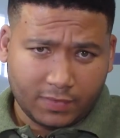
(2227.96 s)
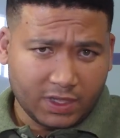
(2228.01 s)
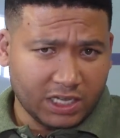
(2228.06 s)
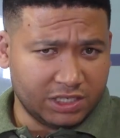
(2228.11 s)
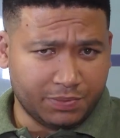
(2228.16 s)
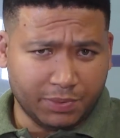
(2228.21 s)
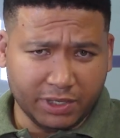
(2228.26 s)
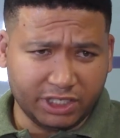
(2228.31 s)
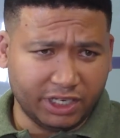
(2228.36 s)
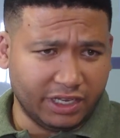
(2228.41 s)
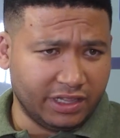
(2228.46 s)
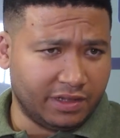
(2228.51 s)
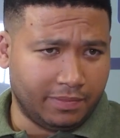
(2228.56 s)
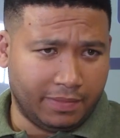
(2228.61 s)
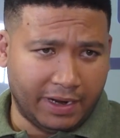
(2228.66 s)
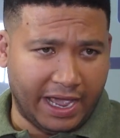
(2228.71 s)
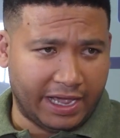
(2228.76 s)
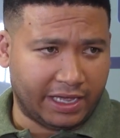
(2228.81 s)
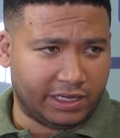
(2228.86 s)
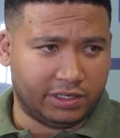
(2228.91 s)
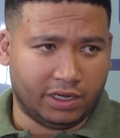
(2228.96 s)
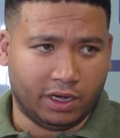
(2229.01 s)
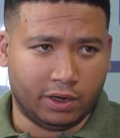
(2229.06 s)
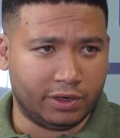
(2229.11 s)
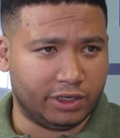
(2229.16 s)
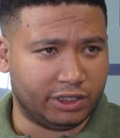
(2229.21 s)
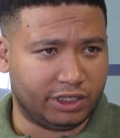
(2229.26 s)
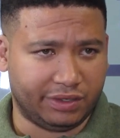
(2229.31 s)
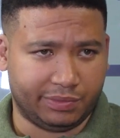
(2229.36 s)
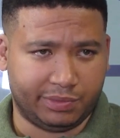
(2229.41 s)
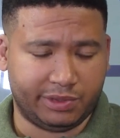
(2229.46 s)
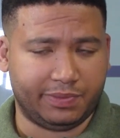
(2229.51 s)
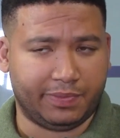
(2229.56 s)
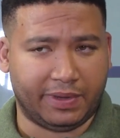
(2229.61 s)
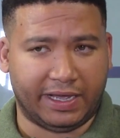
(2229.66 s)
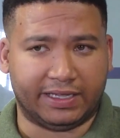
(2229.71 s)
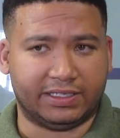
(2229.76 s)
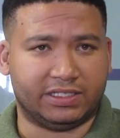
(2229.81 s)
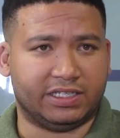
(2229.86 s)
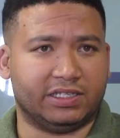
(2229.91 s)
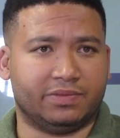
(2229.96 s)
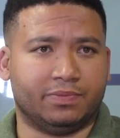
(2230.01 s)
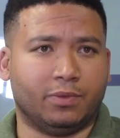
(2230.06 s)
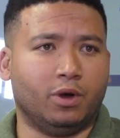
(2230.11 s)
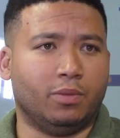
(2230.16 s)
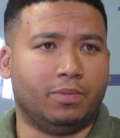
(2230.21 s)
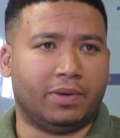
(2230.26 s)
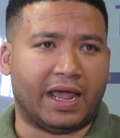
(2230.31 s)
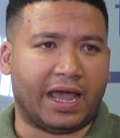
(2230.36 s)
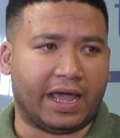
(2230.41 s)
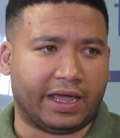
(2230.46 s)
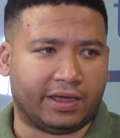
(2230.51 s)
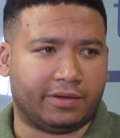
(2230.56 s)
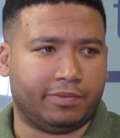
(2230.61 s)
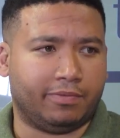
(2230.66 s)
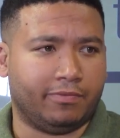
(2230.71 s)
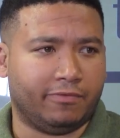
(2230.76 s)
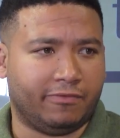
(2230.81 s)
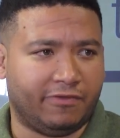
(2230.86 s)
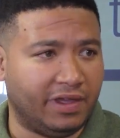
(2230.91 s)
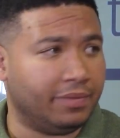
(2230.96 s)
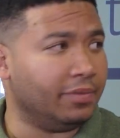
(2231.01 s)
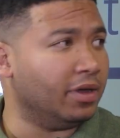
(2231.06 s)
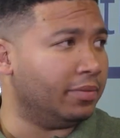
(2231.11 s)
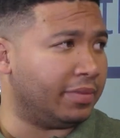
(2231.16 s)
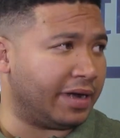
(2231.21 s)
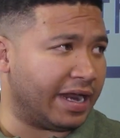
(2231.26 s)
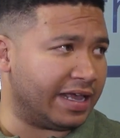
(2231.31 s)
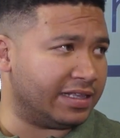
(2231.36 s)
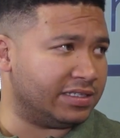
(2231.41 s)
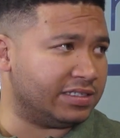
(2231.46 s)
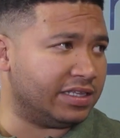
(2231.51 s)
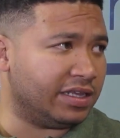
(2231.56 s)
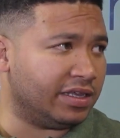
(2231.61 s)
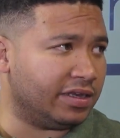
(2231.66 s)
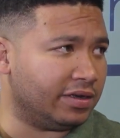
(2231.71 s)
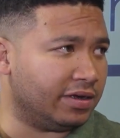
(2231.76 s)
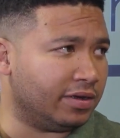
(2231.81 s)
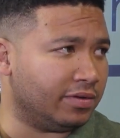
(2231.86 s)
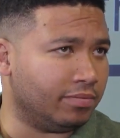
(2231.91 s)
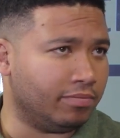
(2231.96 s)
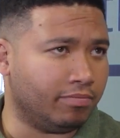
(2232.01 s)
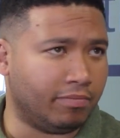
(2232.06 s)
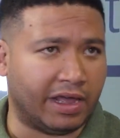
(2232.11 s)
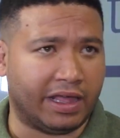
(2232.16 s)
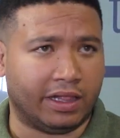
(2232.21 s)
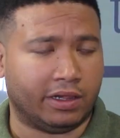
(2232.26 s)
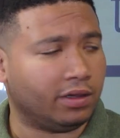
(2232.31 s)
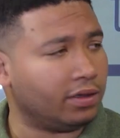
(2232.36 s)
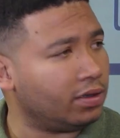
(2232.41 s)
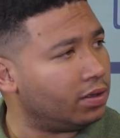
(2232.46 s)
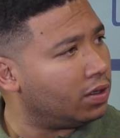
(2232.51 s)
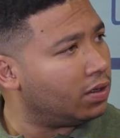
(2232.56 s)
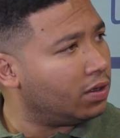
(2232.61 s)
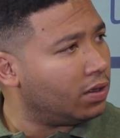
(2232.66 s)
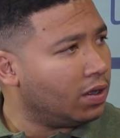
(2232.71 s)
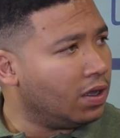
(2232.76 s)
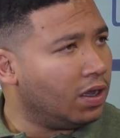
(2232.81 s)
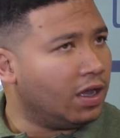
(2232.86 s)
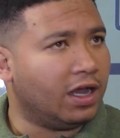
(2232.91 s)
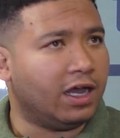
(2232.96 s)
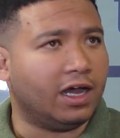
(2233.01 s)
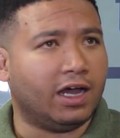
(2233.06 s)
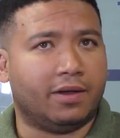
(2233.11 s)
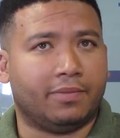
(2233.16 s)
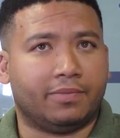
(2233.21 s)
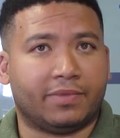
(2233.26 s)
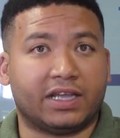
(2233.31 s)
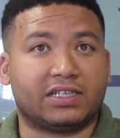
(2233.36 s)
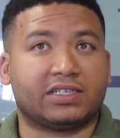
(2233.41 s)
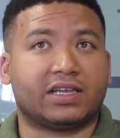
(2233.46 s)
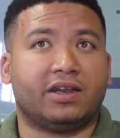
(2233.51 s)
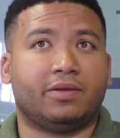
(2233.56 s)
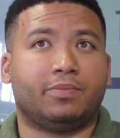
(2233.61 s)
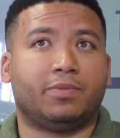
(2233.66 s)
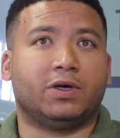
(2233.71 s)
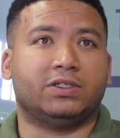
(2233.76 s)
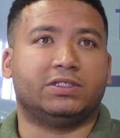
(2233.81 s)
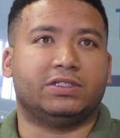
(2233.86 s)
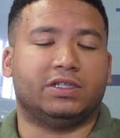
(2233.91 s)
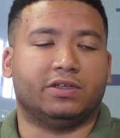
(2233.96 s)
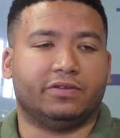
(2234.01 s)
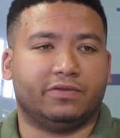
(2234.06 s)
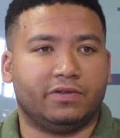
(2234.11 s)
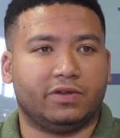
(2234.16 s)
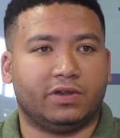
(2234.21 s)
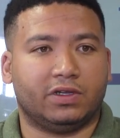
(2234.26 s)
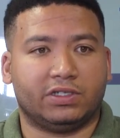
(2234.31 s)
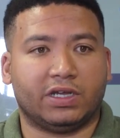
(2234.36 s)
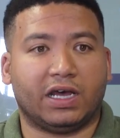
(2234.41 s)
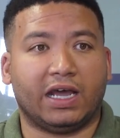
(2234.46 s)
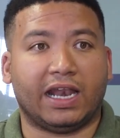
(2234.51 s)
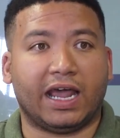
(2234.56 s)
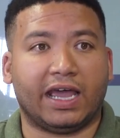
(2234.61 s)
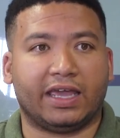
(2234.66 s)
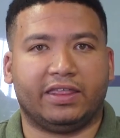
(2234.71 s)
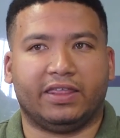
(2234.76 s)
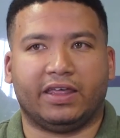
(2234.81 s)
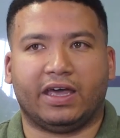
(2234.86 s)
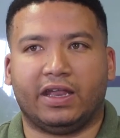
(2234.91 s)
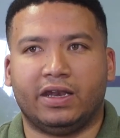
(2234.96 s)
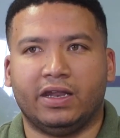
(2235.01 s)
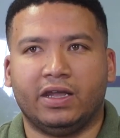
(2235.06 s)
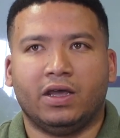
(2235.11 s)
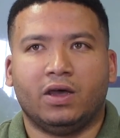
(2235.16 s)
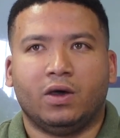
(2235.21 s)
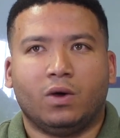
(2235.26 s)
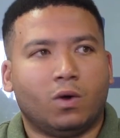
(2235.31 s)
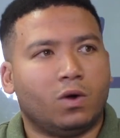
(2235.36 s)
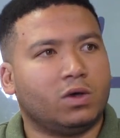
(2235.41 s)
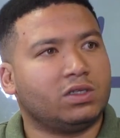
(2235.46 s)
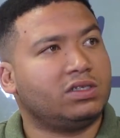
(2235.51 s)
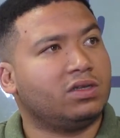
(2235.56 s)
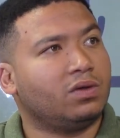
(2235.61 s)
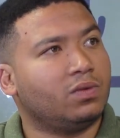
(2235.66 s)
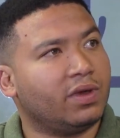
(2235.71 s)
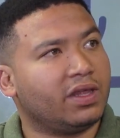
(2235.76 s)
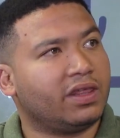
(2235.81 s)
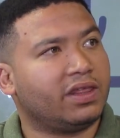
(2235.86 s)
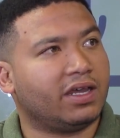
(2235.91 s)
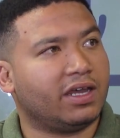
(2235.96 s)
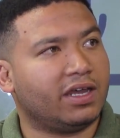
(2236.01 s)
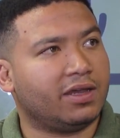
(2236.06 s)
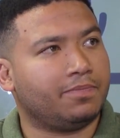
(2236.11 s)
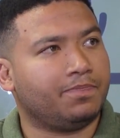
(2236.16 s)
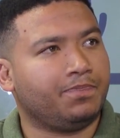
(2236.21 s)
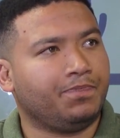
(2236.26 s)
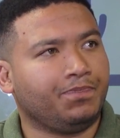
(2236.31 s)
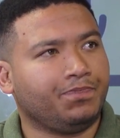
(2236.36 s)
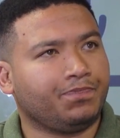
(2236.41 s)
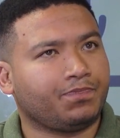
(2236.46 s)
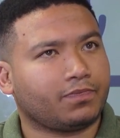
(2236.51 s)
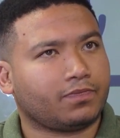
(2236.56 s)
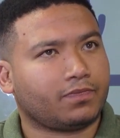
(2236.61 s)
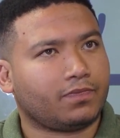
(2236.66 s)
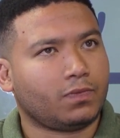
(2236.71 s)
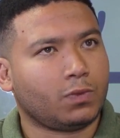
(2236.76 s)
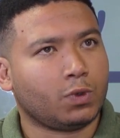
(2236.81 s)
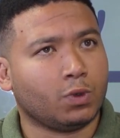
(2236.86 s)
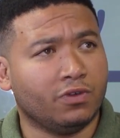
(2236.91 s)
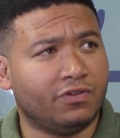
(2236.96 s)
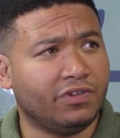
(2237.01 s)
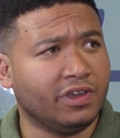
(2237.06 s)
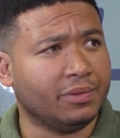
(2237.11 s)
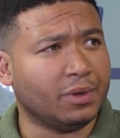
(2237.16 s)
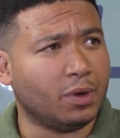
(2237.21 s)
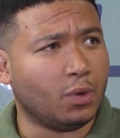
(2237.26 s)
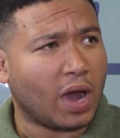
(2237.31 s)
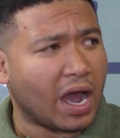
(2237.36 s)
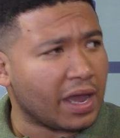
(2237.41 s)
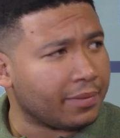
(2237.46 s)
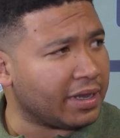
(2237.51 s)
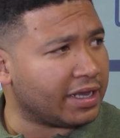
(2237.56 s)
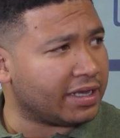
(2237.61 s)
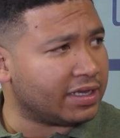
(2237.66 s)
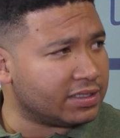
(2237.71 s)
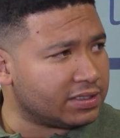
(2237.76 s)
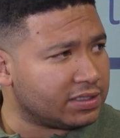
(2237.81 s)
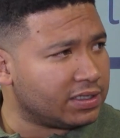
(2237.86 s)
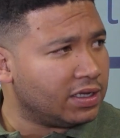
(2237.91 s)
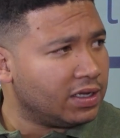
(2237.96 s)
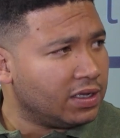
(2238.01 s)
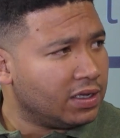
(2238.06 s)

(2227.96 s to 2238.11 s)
especially in the black ownership space. There's more black female brands than male. That's kind of positive. So I like that. Also with female winemakers,